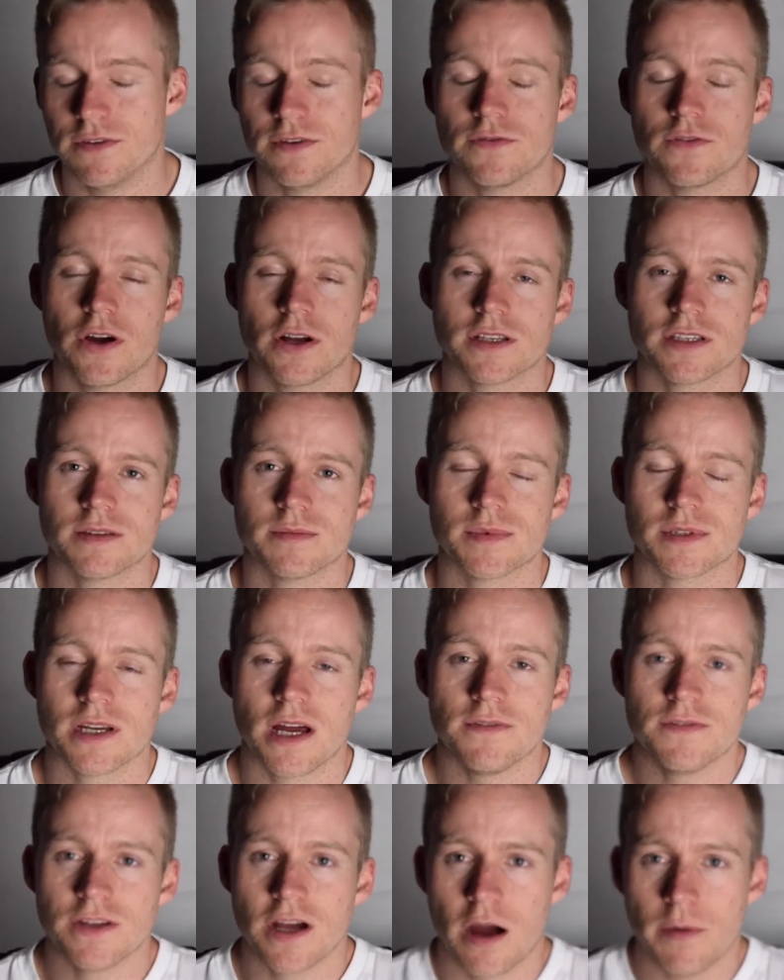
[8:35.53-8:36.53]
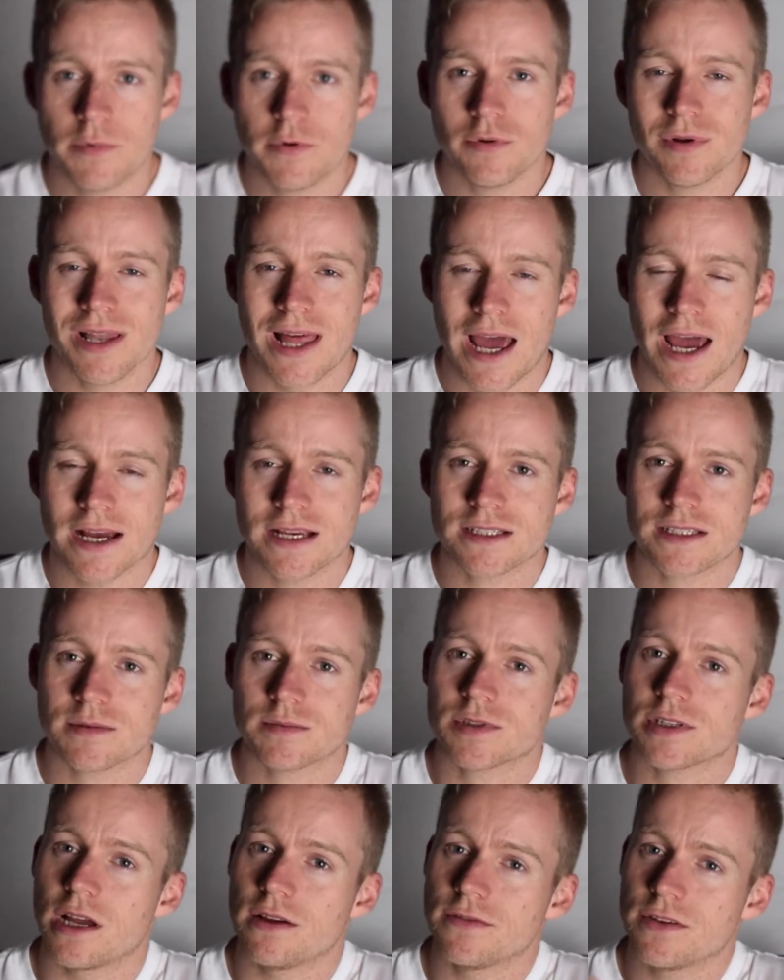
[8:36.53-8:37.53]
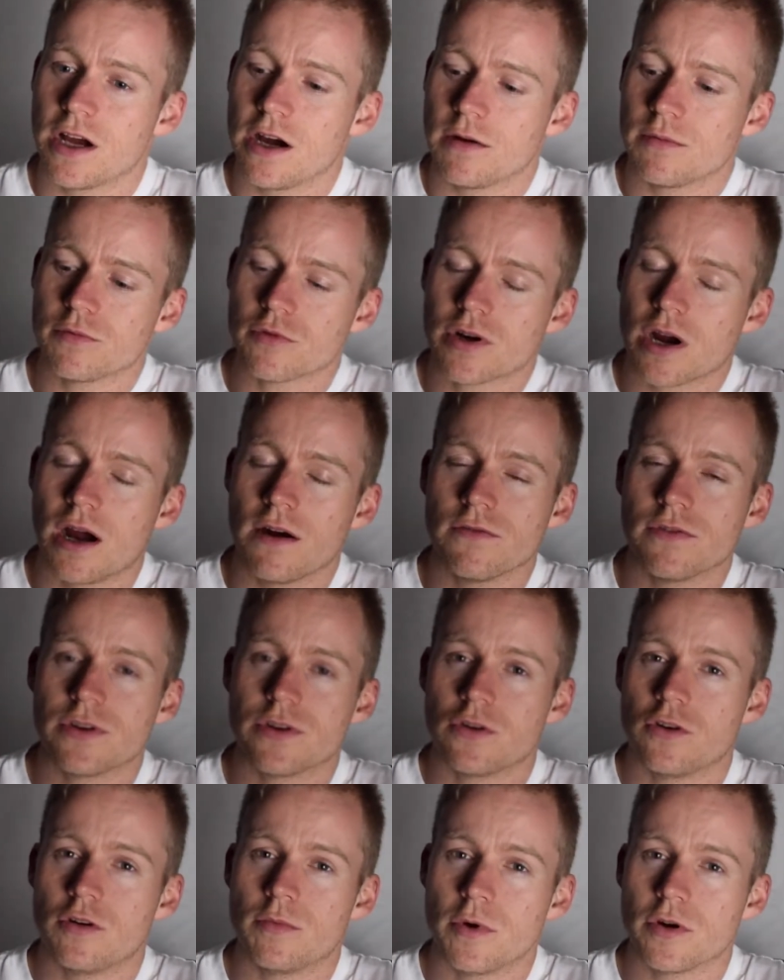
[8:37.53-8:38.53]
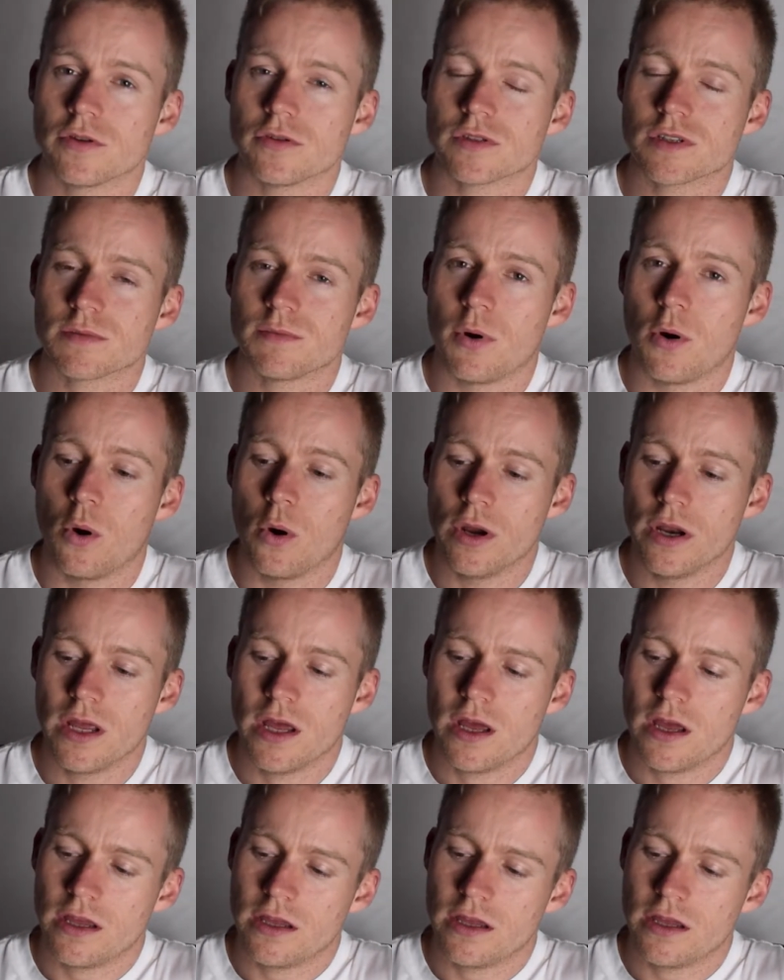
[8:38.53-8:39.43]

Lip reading: You've got some stuff to help you relax, some stuff to help recovery and hormonal support.